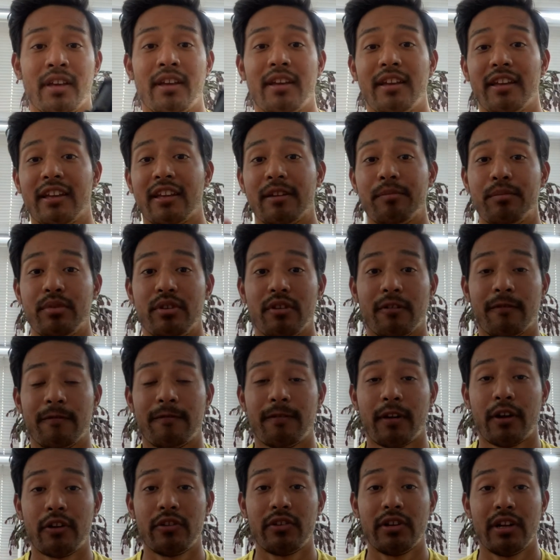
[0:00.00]
It can be your
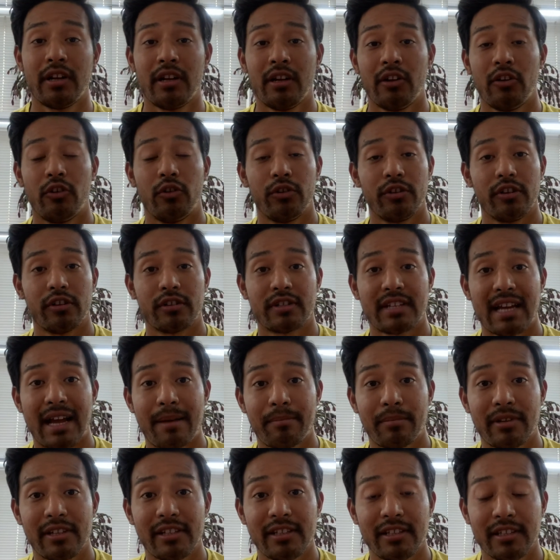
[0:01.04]
phone or your
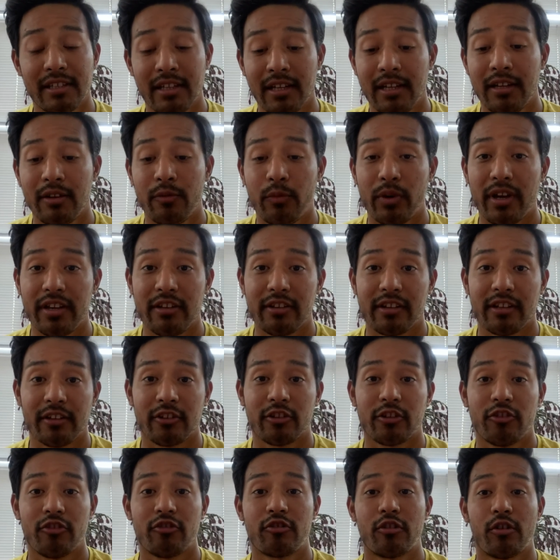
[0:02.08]
tablet where you can
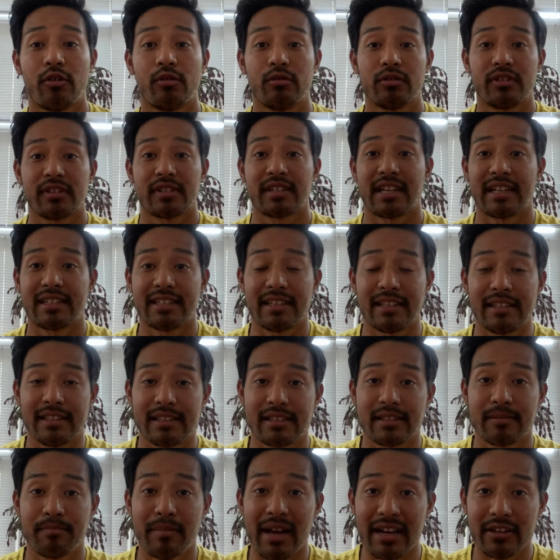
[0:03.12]
control the
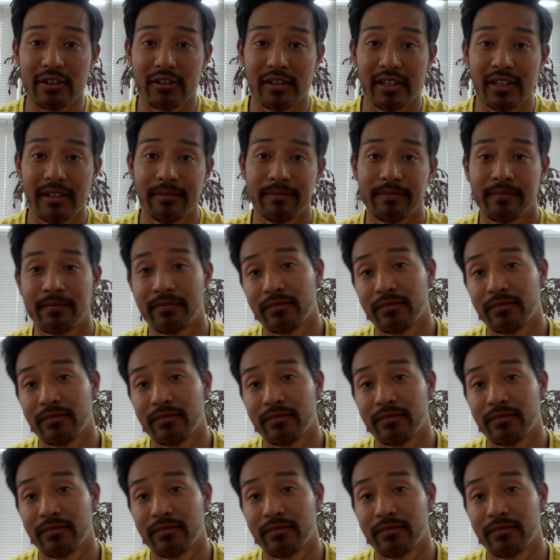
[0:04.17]
settings manually.